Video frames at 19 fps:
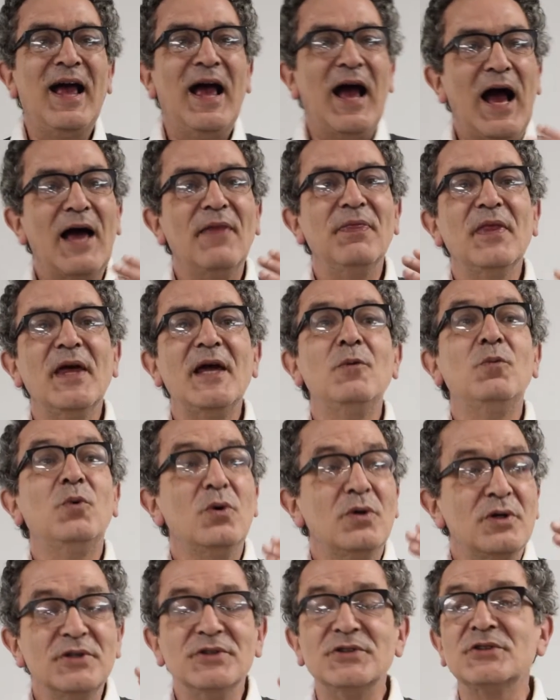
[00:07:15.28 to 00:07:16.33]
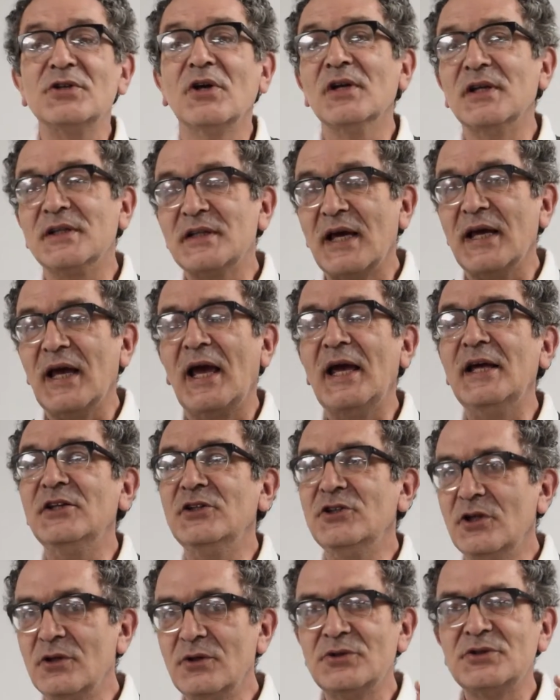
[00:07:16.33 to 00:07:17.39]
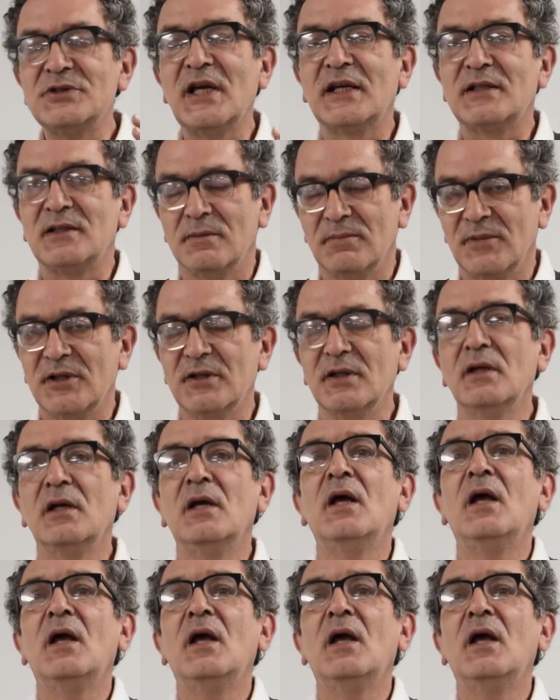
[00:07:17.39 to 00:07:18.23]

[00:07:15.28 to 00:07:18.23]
And they will consolidate a new settlement